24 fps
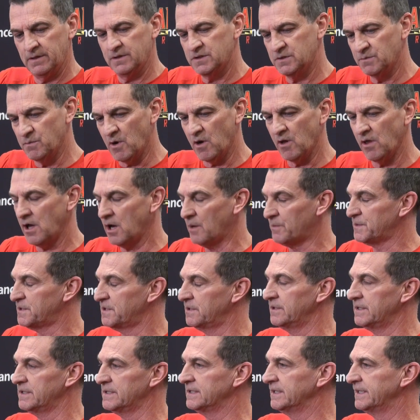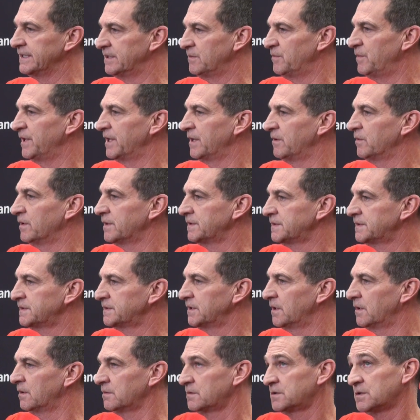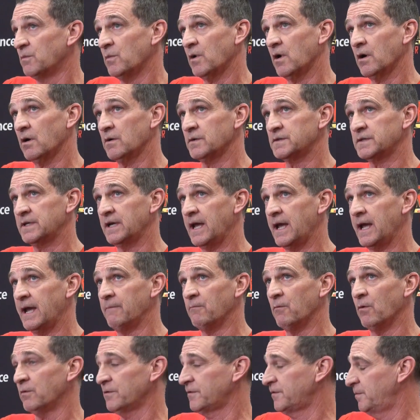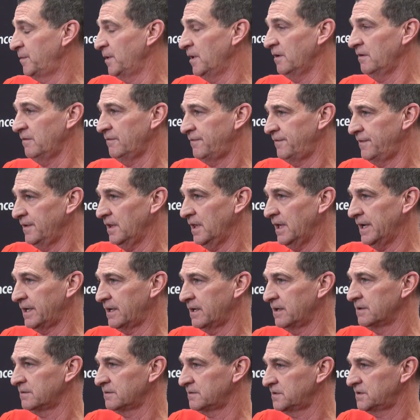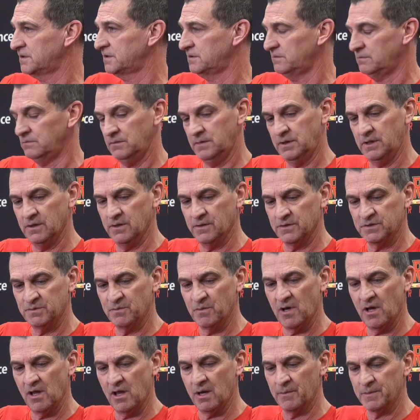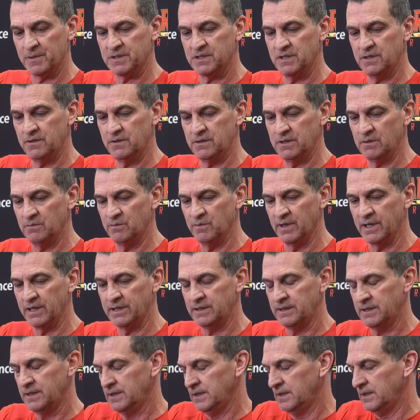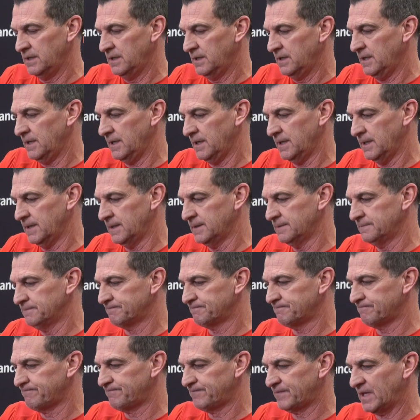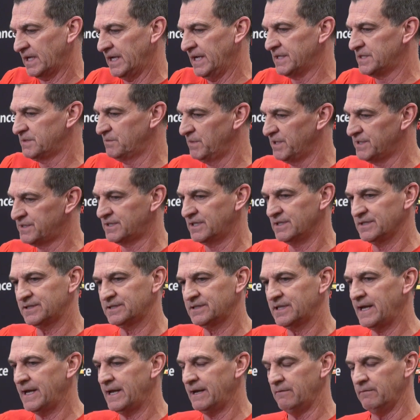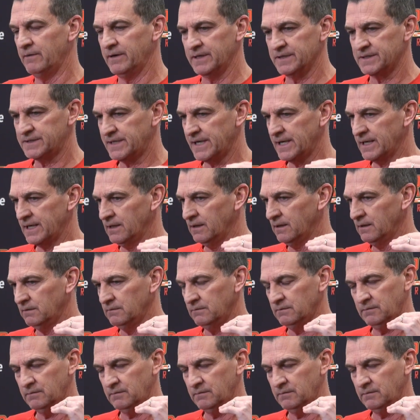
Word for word: small opportunities lead to big ones. So tomorrow's game won't smell, feel like a you know small opportunity, but um, it's Michigan State. We just got to